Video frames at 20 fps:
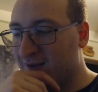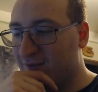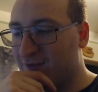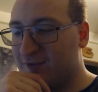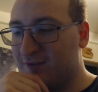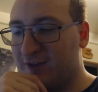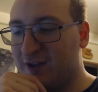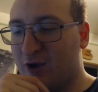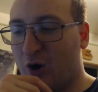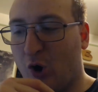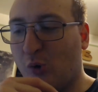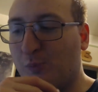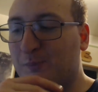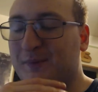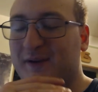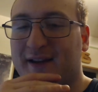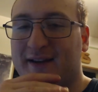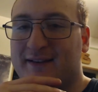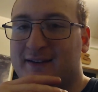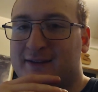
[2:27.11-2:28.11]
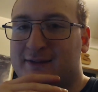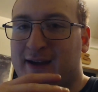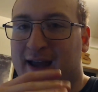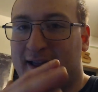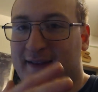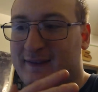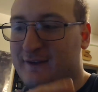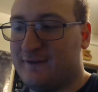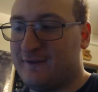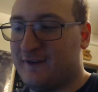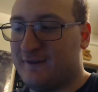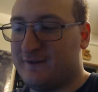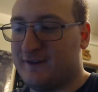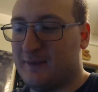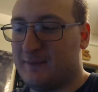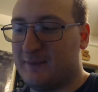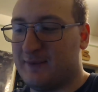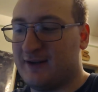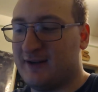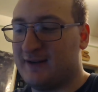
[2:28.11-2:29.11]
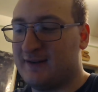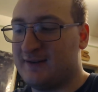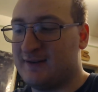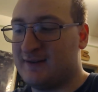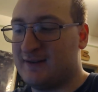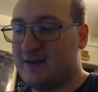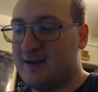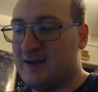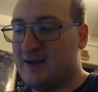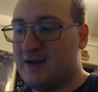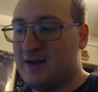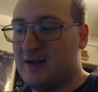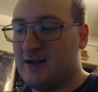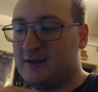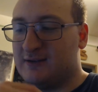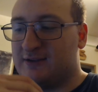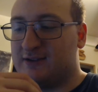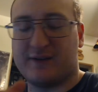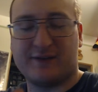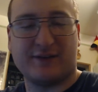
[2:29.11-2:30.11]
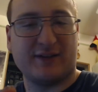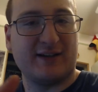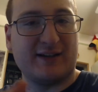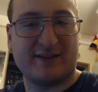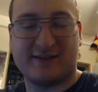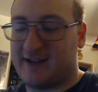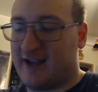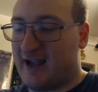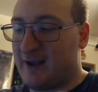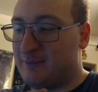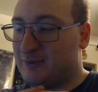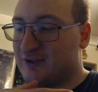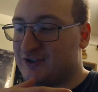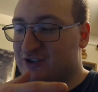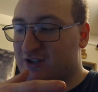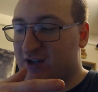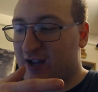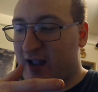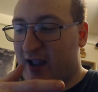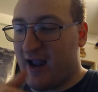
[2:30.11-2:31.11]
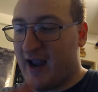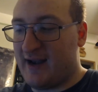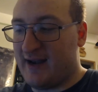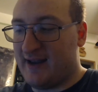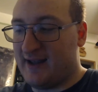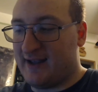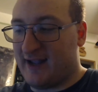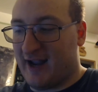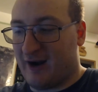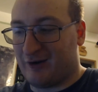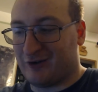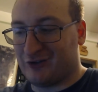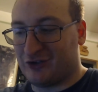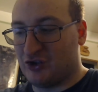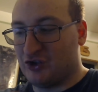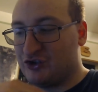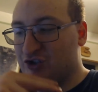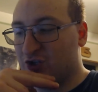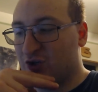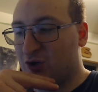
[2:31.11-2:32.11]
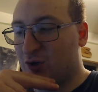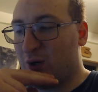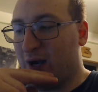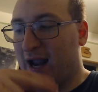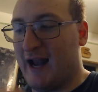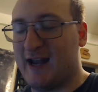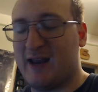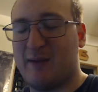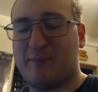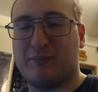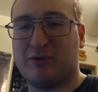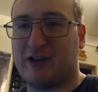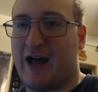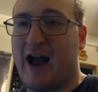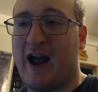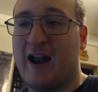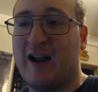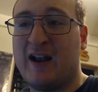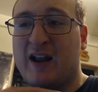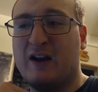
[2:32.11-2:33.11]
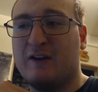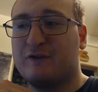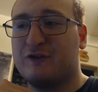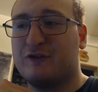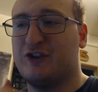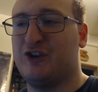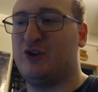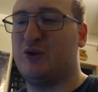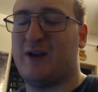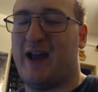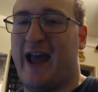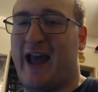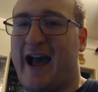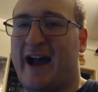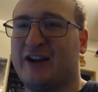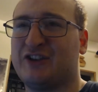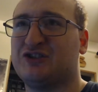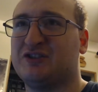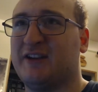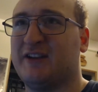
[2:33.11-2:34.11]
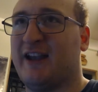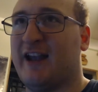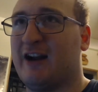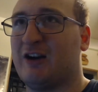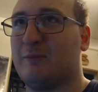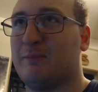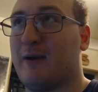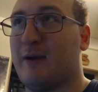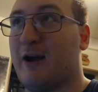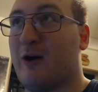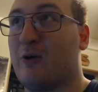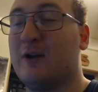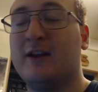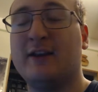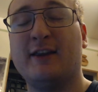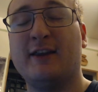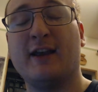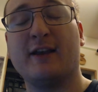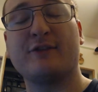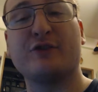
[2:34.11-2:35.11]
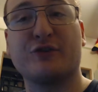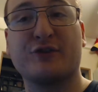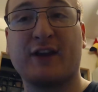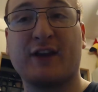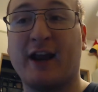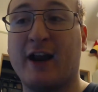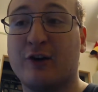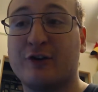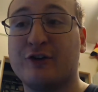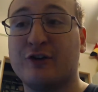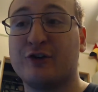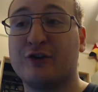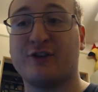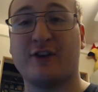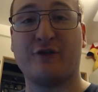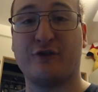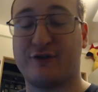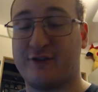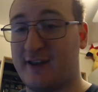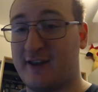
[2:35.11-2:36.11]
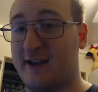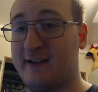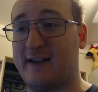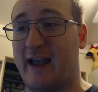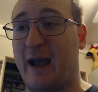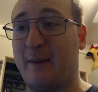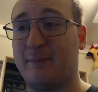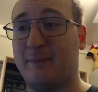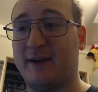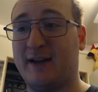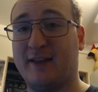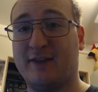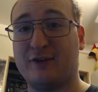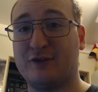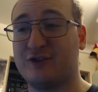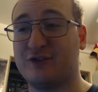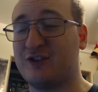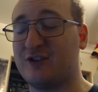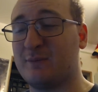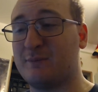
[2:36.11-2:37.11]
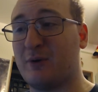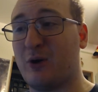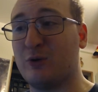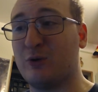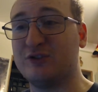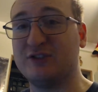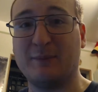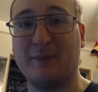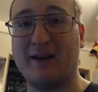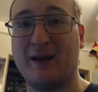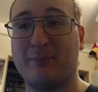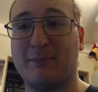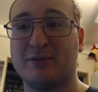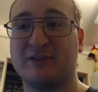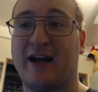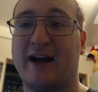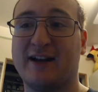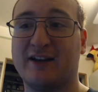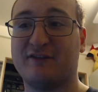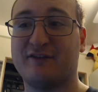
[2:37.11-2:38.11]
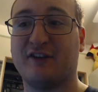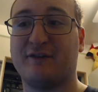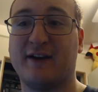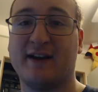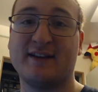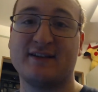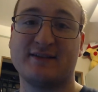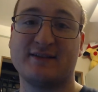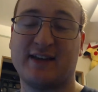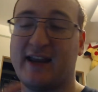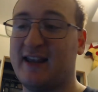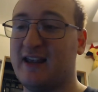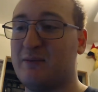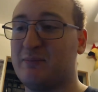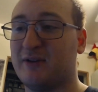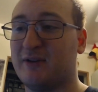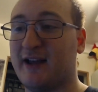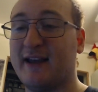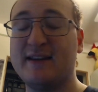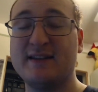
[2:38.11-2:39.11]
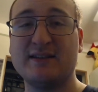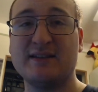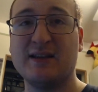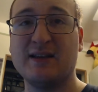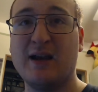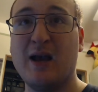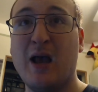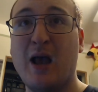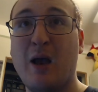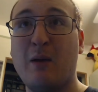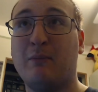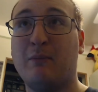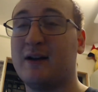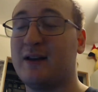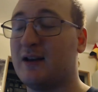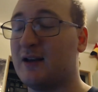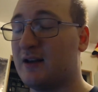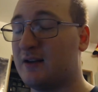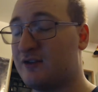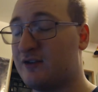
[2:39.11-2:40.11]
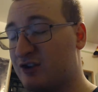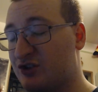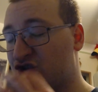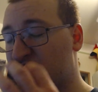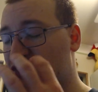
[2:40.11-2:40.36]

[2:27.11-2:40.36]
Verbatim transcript: The opening 10 to 15 minutes doesn't establish any characters or any plot for you to actually care about. Yes, there's characters and there's things happening and there's supposed to be a plot of events taking place, but it is a